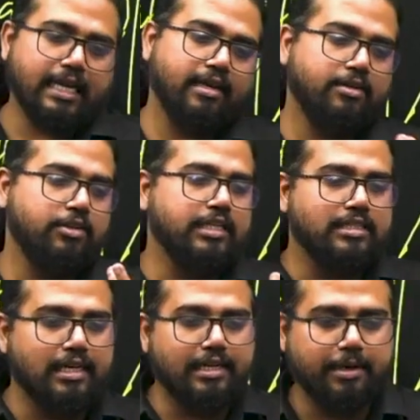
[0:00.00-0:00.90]
can
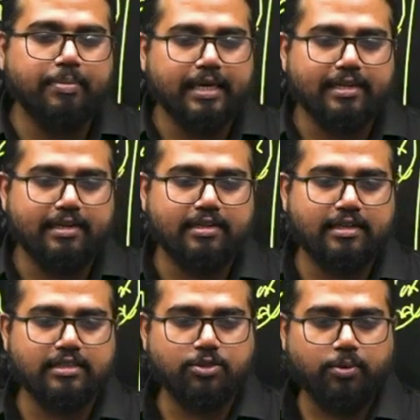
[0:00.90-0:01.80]
easily repay that. There
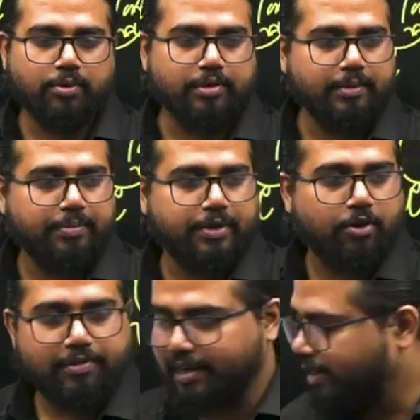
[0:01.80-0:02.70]
is no debt
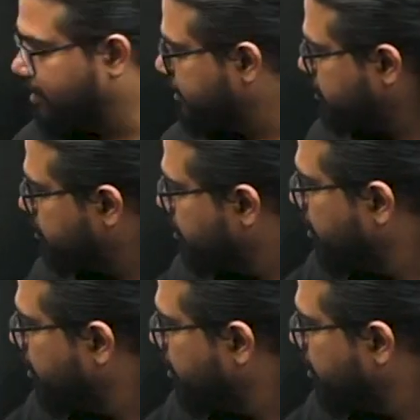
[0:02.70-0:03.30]
overhang issue.